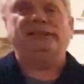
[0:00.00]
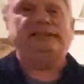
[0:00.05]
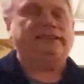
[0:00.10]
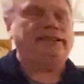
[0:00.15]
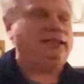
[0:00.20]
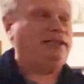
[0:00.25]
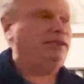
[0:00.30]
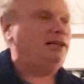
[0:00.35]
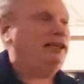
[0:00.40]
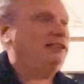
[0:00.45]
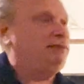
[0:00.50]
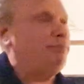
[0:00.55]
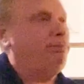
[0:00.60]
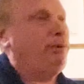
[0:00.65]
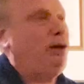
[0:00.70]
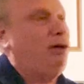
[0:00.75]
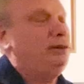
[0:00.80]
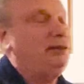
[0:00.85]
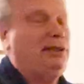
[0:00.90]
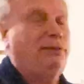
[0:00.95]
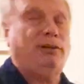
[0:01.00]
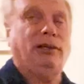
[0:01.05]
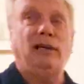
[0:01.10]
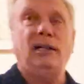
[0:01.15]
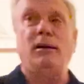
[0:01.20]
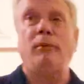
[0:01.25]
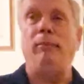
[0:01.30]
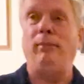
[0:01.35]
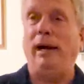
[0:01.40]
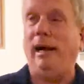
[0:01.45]
they see a nice boat, they want
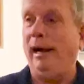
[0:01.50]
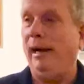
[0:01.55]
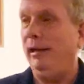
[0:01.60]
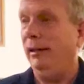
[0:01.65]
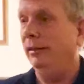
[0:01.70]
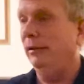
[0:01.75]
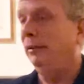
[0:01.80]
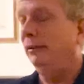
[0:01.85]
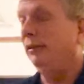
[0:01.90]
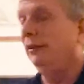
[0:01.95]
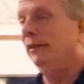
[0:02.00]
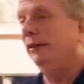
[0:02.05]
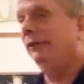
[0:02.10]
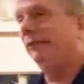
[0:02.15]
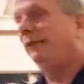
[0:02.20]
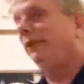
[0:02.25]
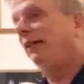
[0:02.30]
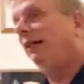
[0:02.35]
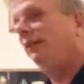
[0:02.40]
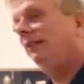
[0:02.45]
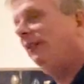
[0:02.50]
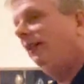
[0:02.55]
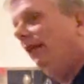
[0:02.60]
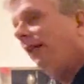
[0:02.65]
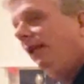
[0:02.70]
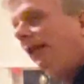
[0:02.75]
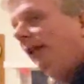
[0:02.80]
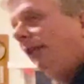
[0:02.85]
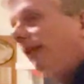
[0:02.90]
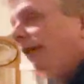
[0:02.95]
to come back. When they
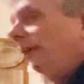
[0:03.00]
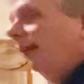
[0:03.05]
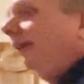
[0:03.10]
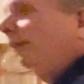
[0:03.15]
see